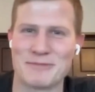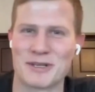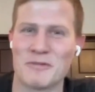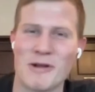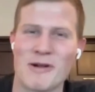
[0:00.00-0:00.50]

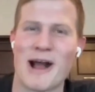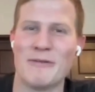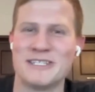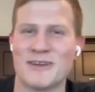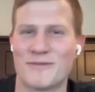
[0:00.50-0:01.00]
So we were
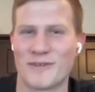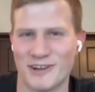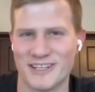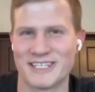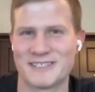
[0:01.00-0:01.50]
always the
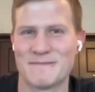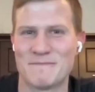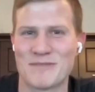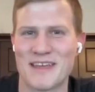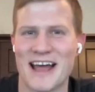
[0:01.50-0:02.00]
furthest
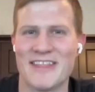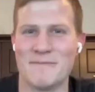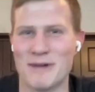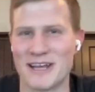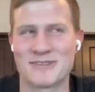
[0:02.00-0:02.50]
on the
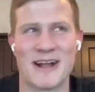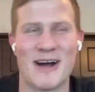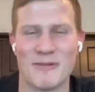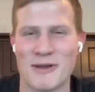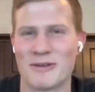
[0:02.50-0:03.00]
bus
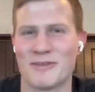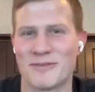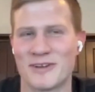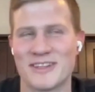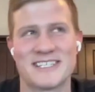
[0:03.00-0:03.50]
route. We were the
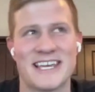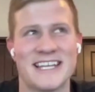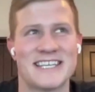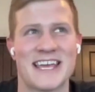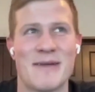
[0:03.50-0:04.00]
furthest kids to get.